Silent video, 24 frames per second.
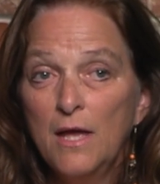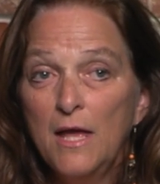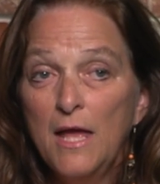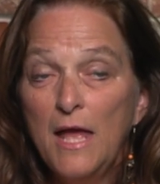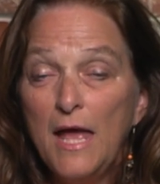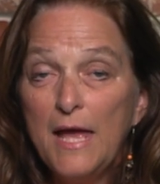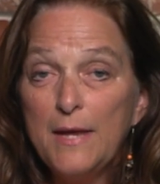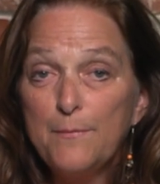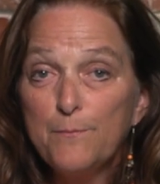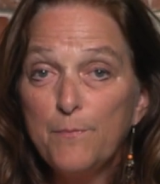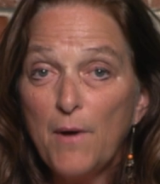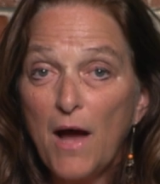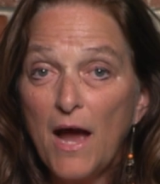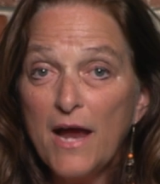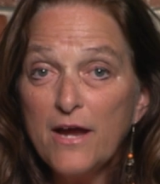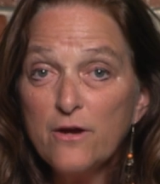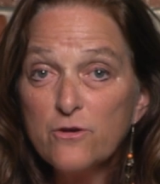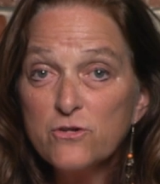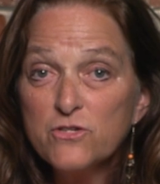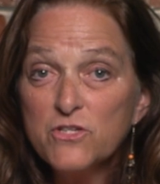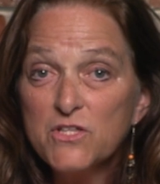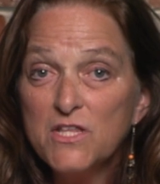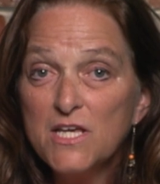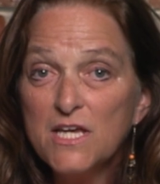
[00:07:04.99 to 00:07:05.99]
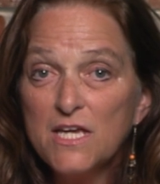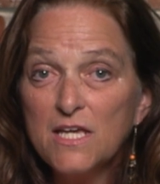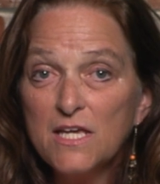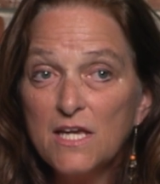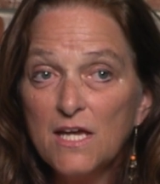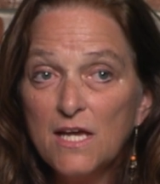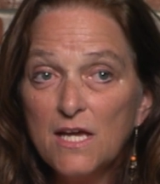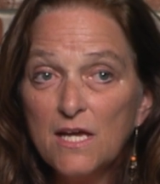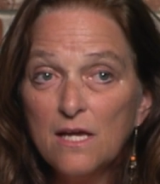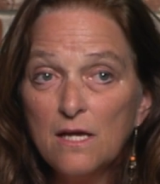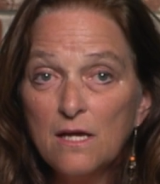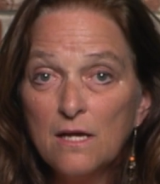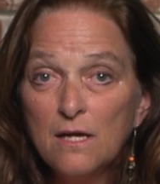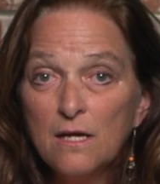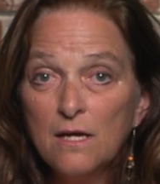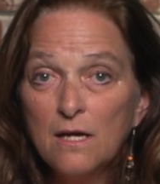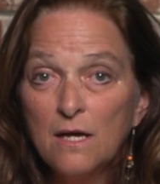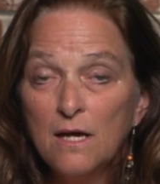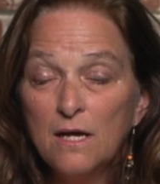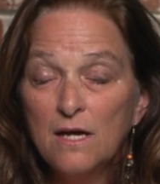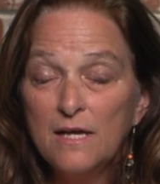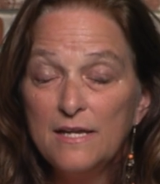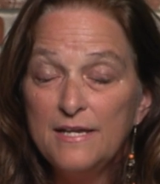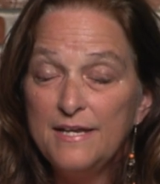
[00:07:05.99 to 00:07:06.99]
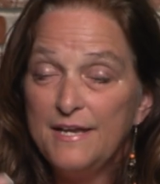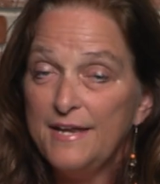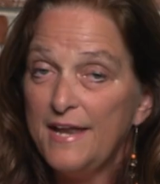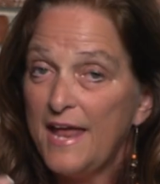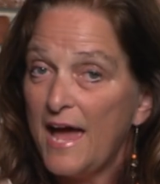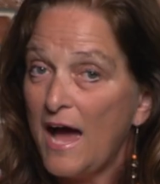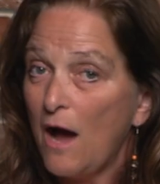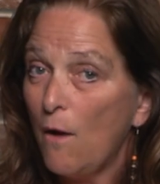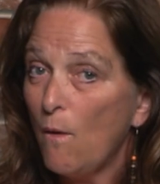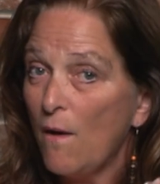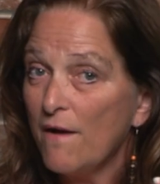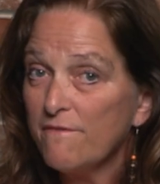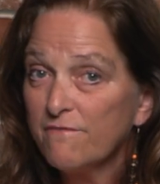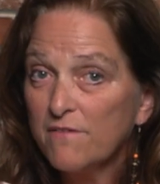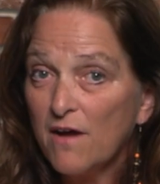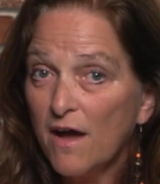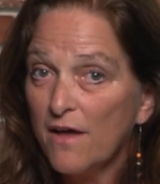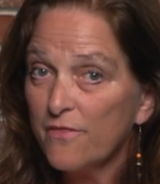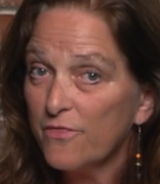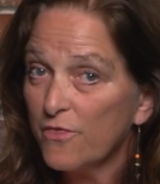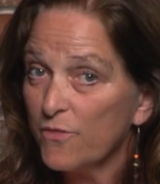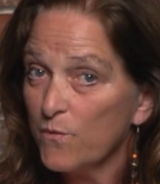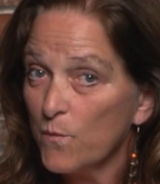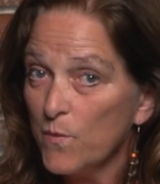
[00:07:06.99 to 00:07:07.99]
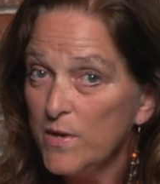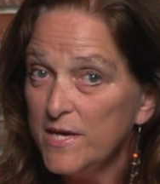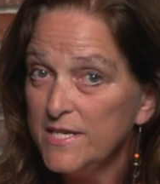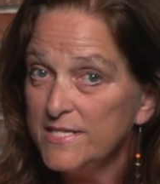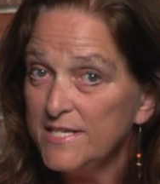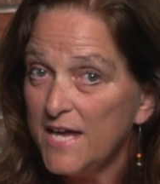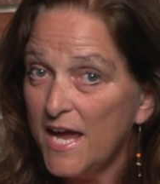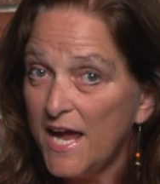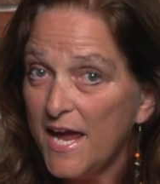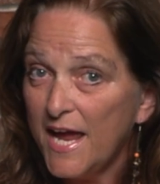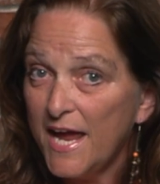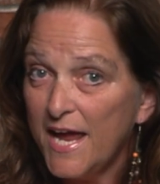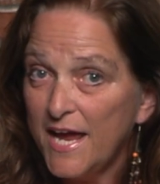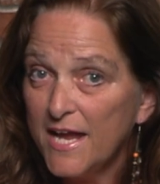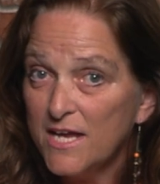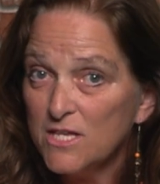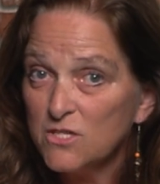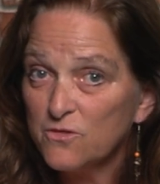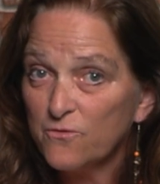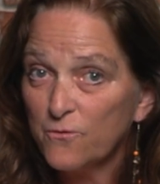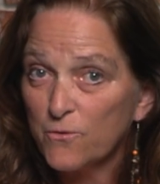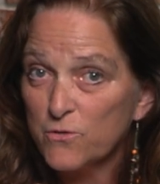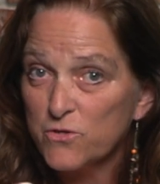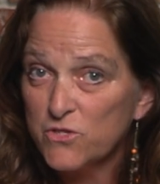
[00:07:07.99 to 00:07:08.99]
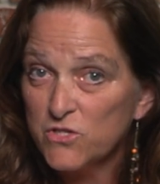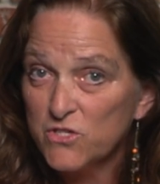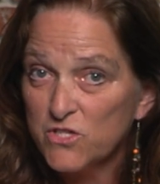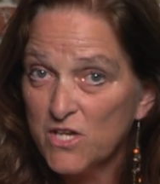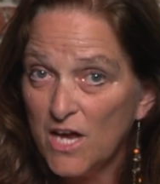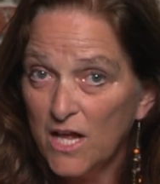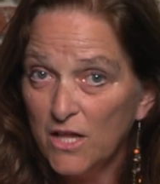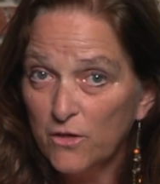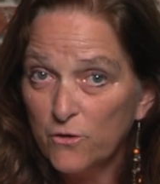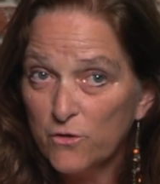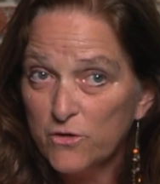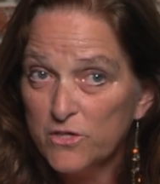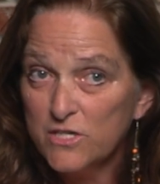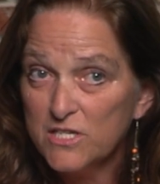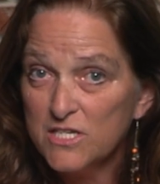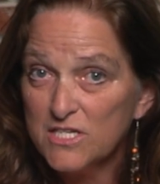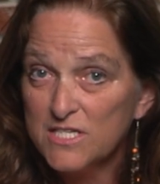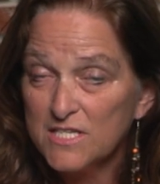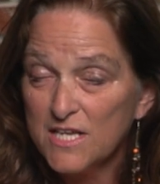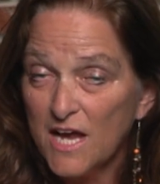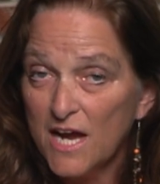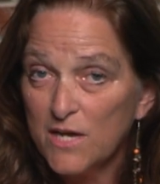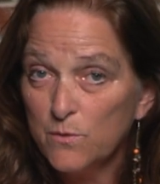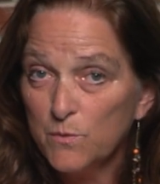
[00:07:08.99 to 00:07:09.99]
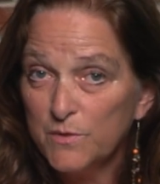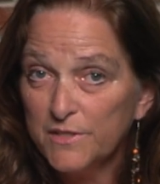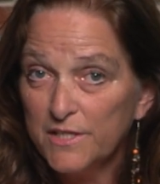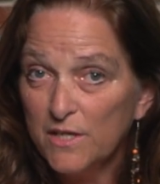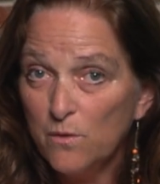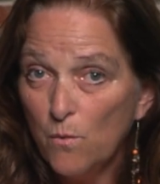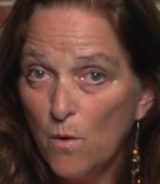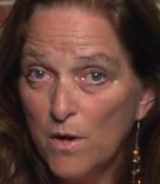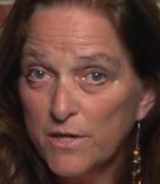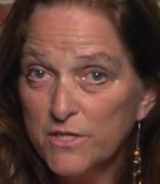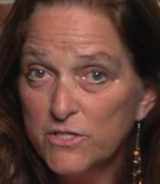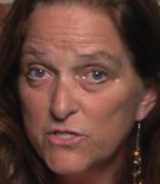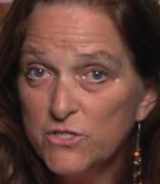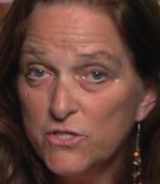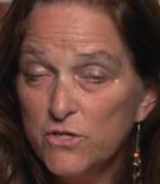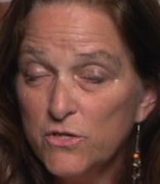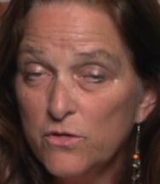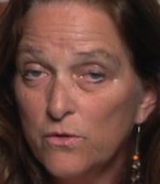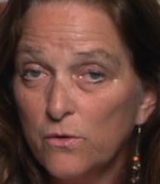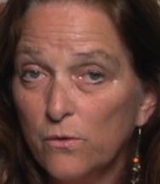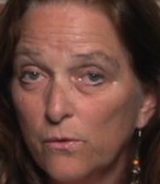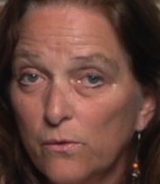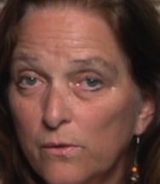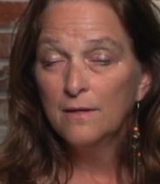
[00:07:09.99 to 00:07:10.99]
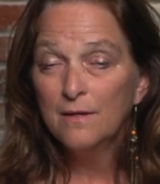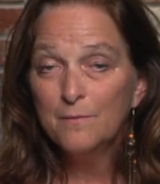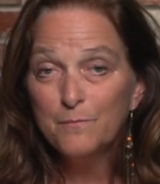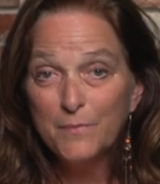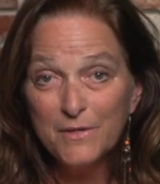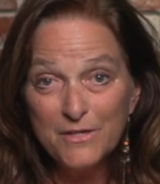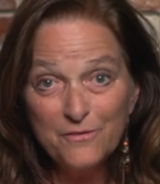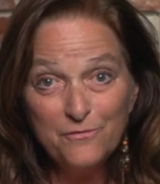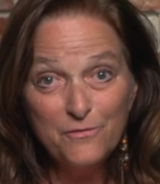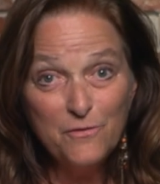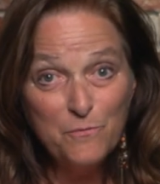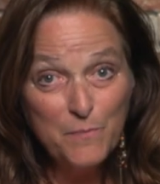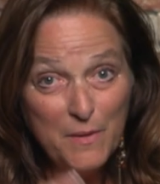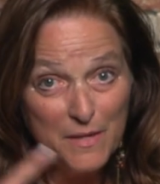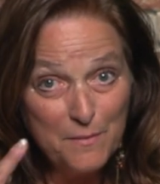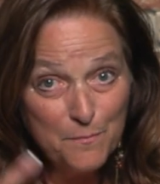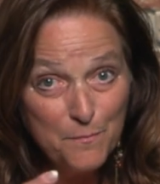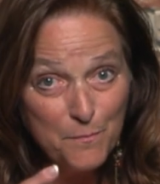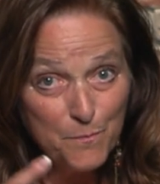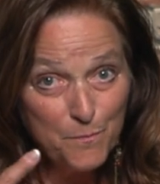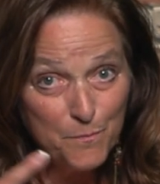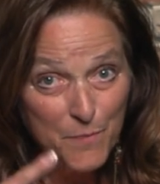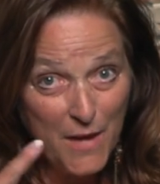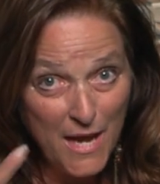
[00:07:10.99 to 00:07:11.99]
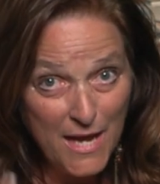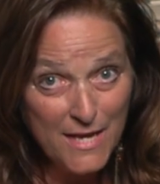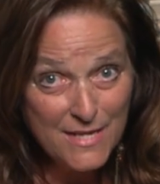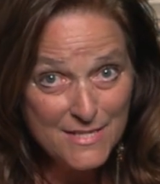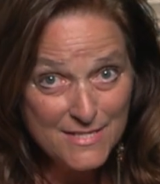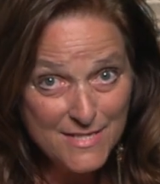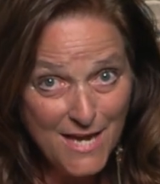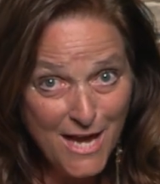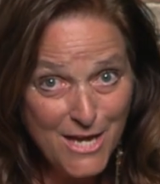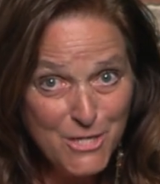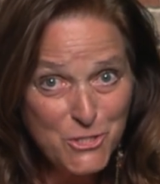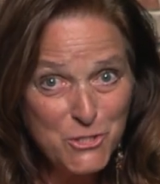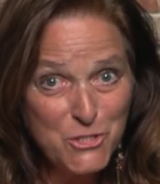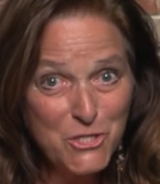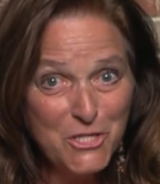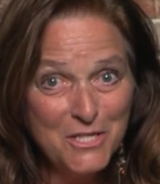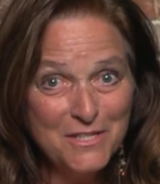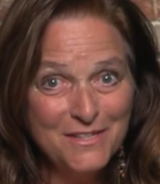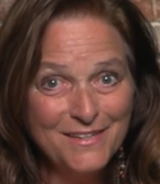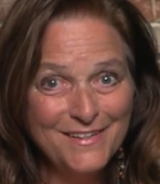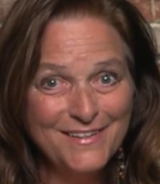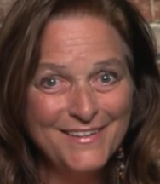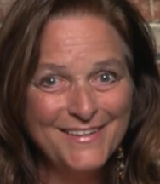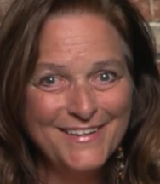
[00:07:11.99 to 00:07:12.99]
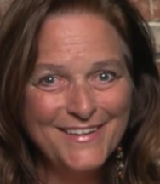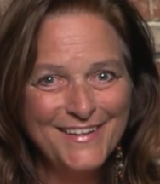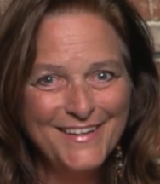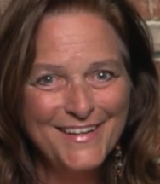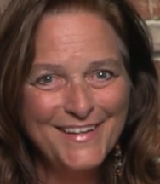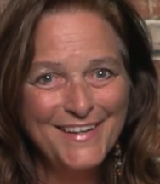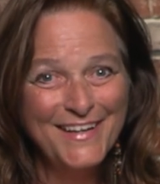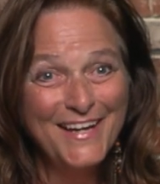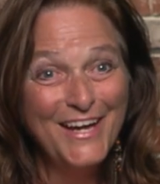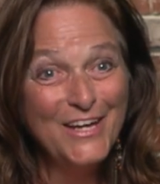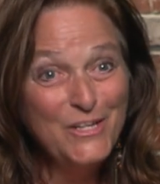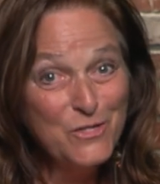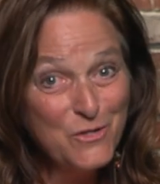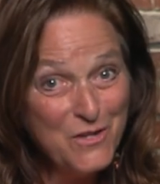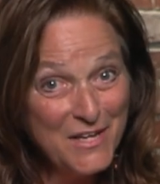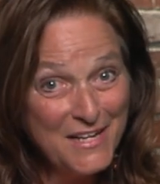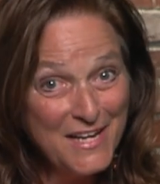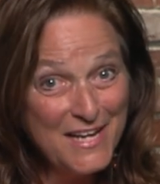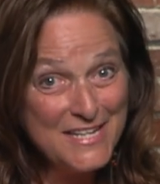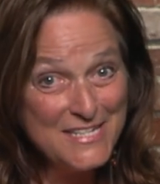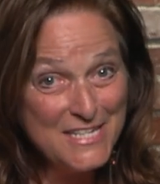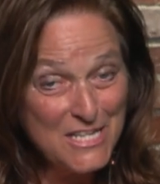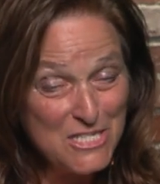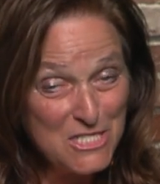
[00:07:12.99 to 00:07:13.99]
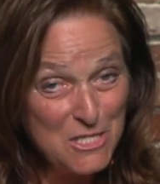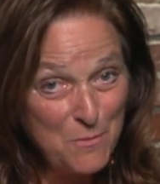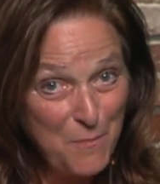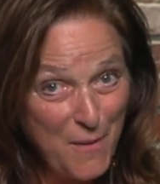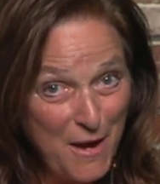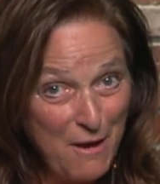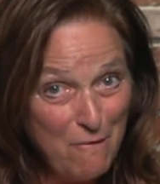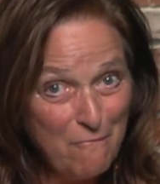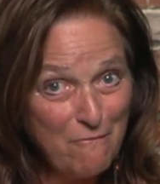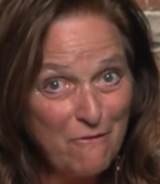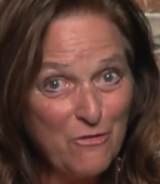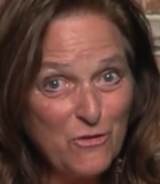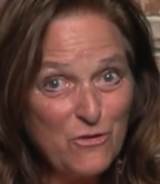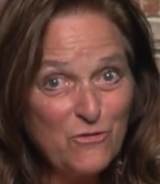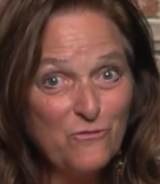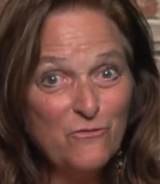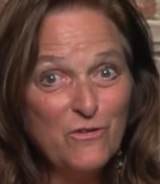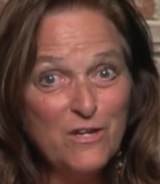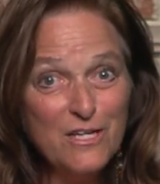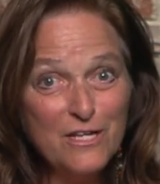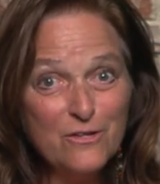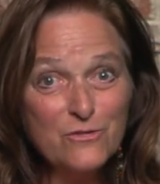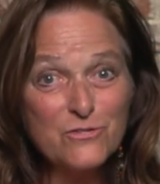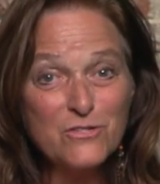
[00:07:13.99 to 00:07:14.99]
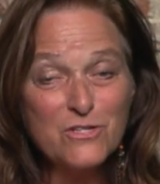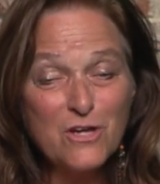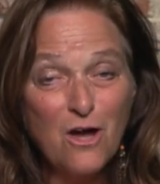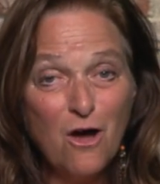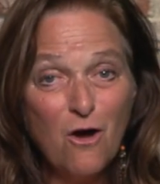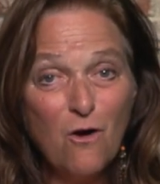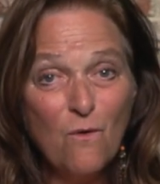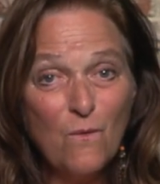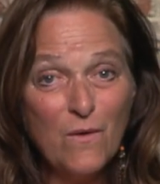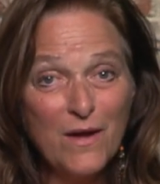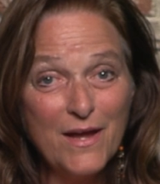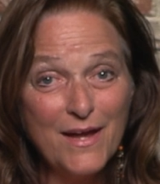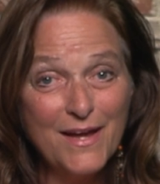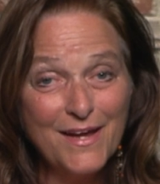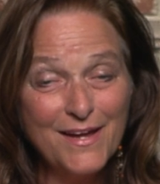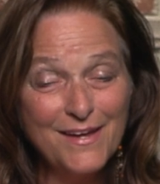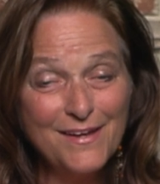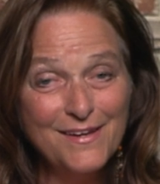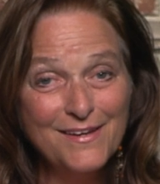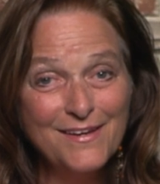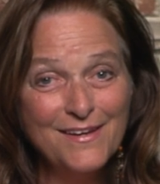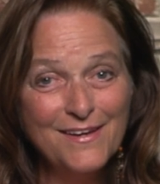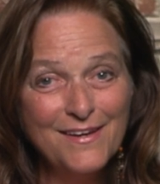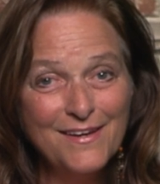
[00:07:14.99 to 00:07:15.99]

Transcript: And buyer's thinking, now I've got 3 days for seller to decide what they want to do. But if you've been paying attention and you can anticipate where this video is going,